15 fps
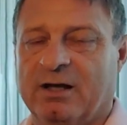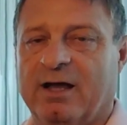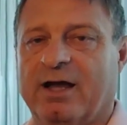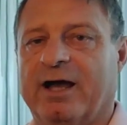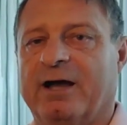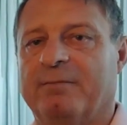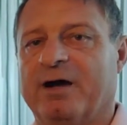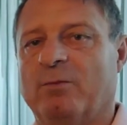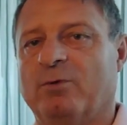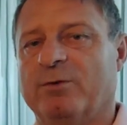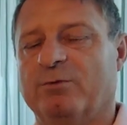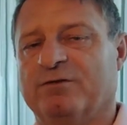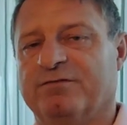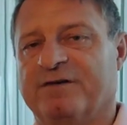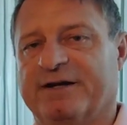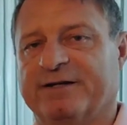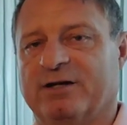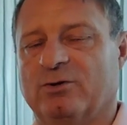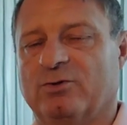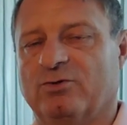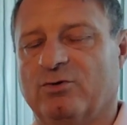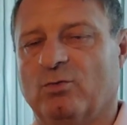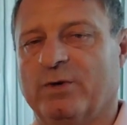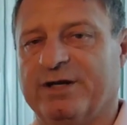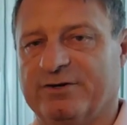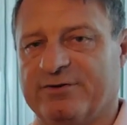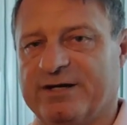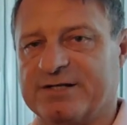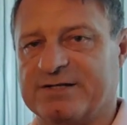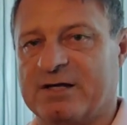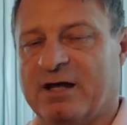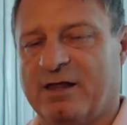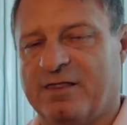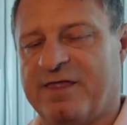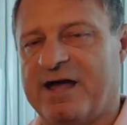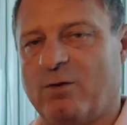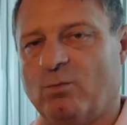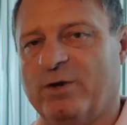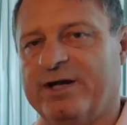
and we will find out who the winner is. That